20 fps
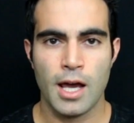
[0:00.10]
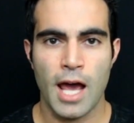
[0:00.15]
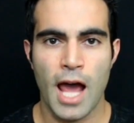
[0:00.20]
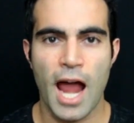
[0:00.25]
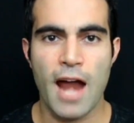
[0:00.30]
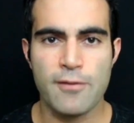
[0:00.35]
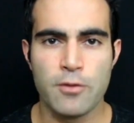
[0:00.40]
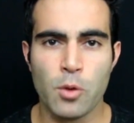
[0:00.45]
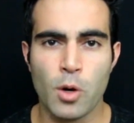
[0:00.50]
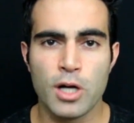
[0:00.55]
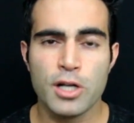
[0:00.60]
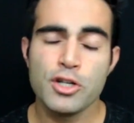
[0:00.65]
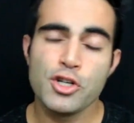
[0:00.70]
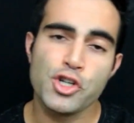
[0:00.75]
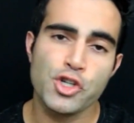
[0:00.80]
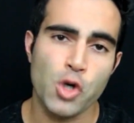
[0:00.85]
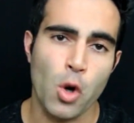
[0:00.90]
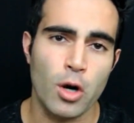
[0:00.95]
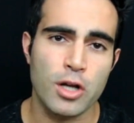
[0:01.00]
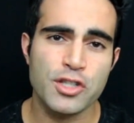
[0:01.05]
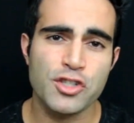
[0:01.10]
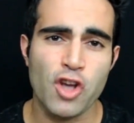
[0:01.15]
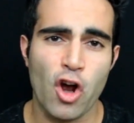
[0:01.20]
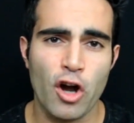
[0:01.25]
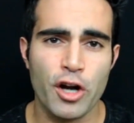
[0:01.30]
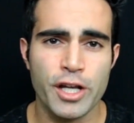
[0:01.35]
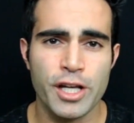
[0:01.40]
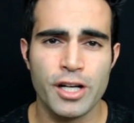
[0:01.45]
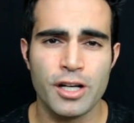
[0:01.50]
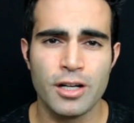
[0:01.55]
Hey everyone, Sean
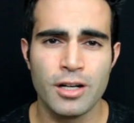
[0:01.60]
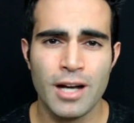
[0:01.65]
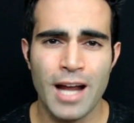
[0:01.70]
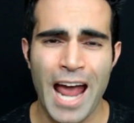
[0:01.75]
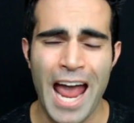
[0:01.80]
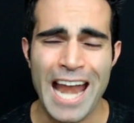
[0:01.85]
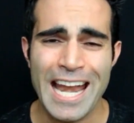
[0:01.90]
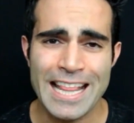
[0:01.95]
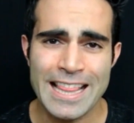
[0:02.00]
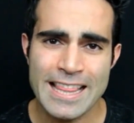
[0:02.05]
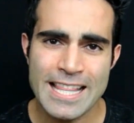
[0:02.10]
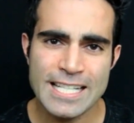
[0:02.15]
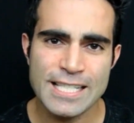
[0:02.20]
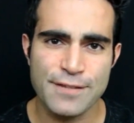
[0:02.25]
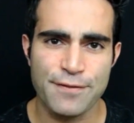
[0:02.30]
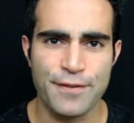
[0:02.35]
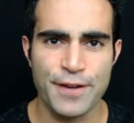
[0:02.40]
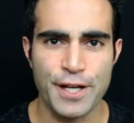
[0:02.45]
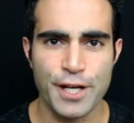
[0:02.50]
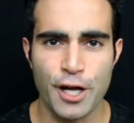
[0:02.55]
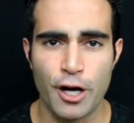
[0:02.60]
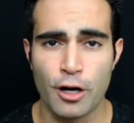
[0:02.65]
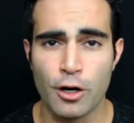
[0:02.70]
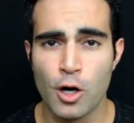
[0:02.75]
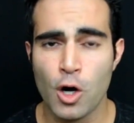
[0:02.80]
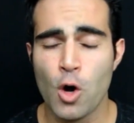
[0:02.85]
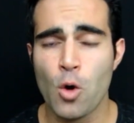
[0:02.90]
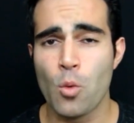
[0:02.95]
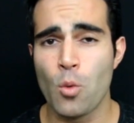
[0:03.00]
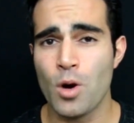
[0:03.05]
Azar here, and in this video,
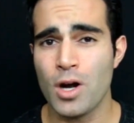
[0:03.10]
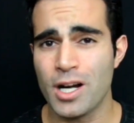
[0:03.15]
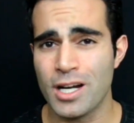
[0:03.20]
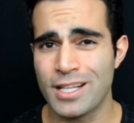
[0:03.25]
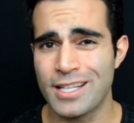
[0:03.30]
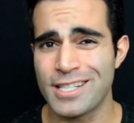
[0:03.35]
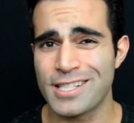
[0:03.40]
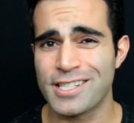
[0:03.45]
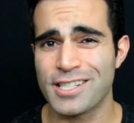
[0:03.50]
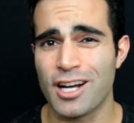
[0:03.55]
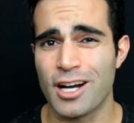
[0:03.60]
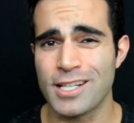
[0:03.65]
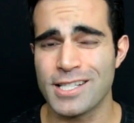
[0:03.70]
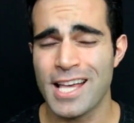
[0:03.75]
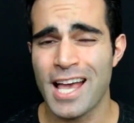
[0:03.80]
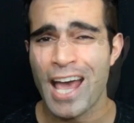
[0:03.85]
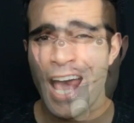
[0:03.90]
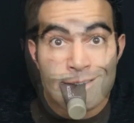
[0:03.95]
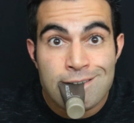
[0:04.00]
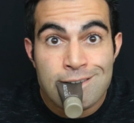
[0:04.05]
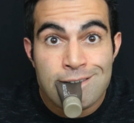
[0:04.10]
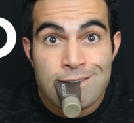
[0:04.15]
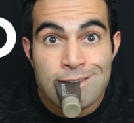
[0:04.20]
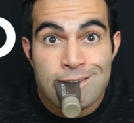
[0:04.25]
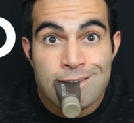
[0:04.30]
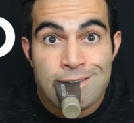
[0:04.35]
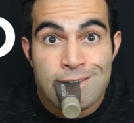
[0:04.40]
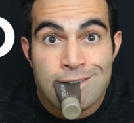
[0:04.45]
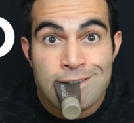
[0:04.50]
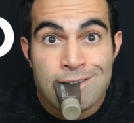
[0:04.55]
we're going to discuss how to
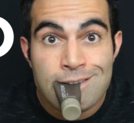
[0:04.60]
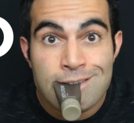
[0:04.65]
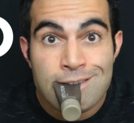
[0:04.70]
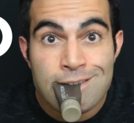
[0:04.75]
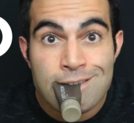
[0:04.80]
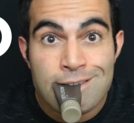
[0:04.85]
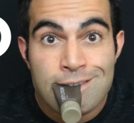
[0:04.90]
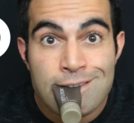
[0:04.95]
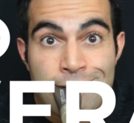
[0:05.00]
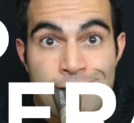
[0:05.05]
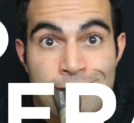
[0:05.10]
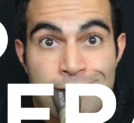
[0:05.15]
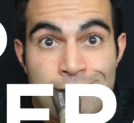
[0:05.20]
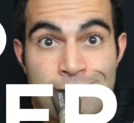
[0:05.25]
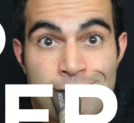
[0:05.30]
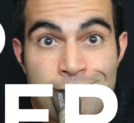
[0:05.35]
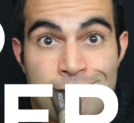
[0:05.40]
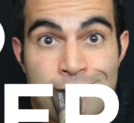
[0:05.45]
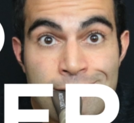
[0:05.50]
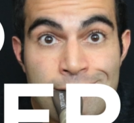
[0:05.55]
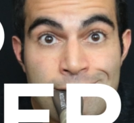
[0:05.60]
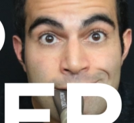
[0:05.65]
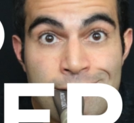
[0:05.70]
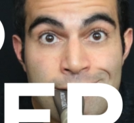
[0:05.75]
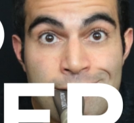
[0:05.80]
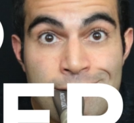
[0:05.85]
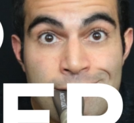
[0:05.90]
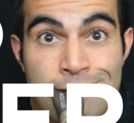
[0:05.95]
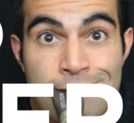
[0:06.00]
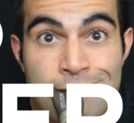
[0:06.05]
find and leverage
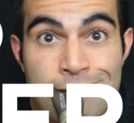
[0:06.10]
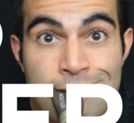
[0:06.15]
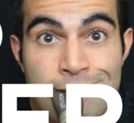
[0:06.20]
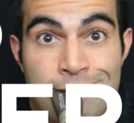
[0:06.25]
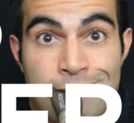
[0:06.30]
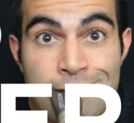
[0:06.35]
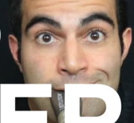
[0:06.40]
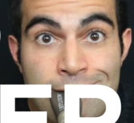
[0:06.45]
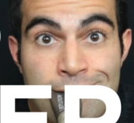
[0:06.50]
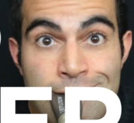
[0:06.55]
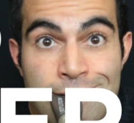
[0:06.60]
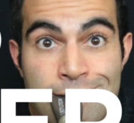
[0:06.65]
influencers for